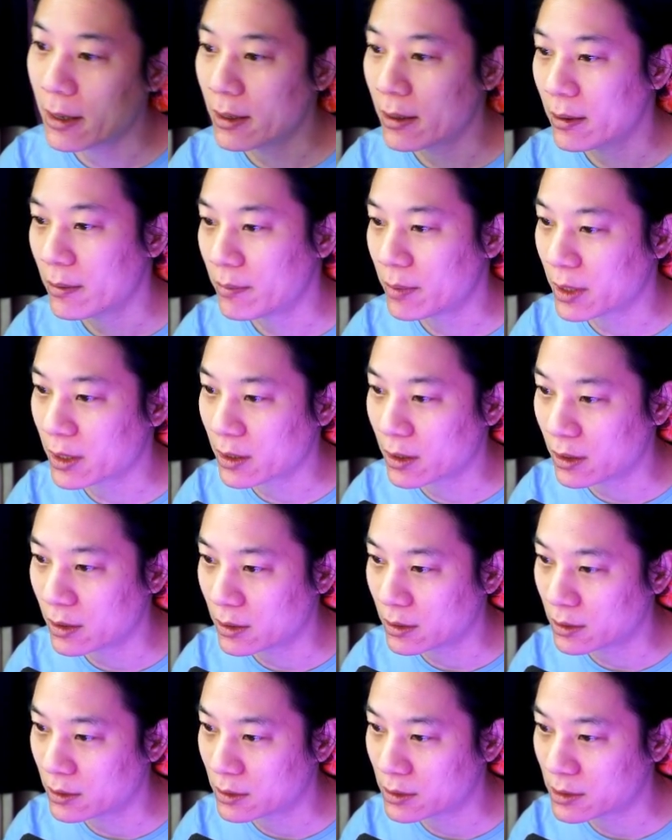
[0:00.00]

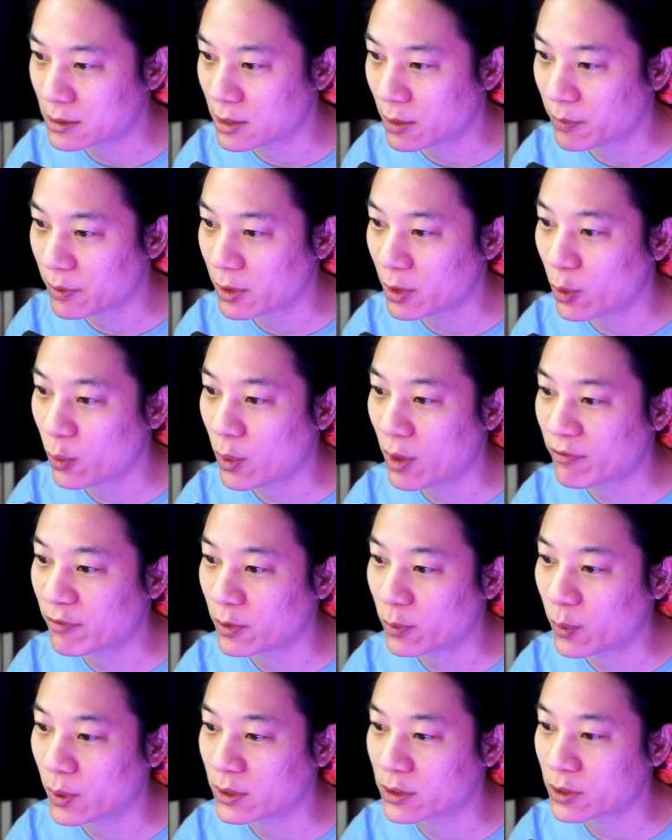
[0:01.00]
because there'd be nowhere for
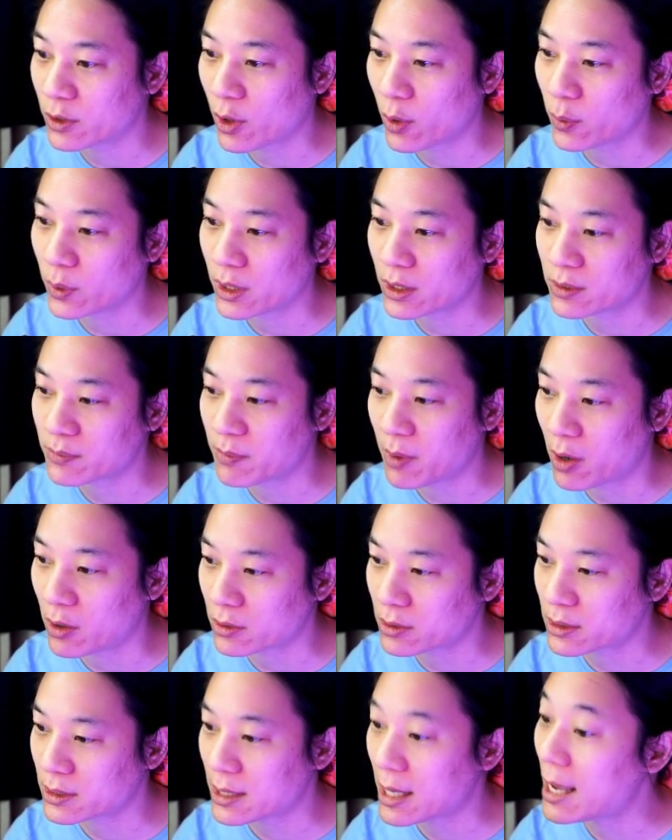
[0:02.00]
the 1 to go in this
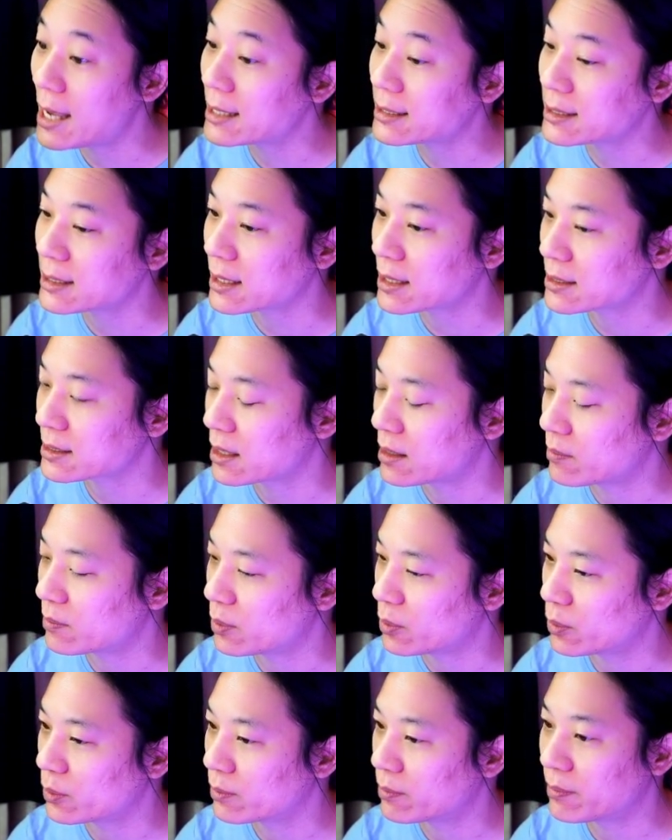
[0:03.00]
box, as an
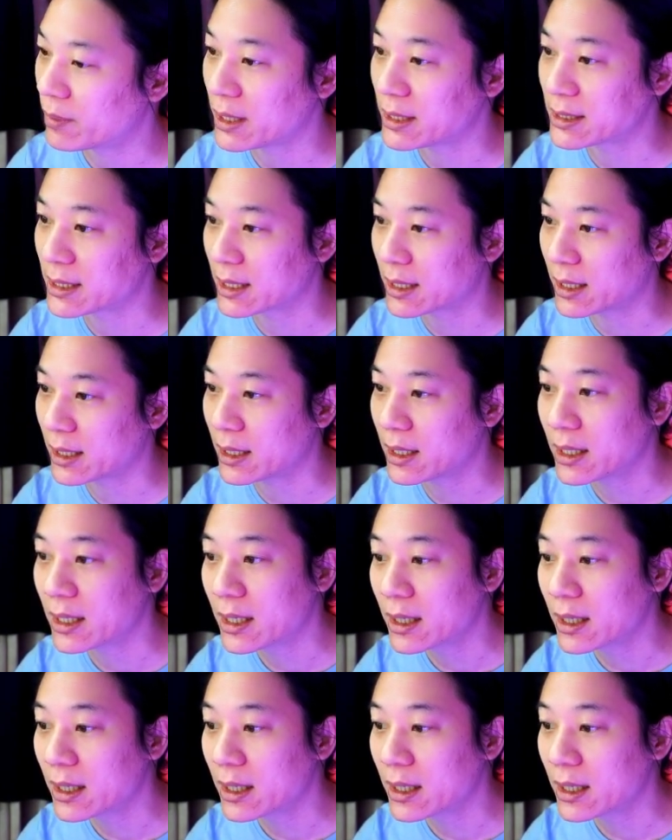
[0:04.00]
example, basically.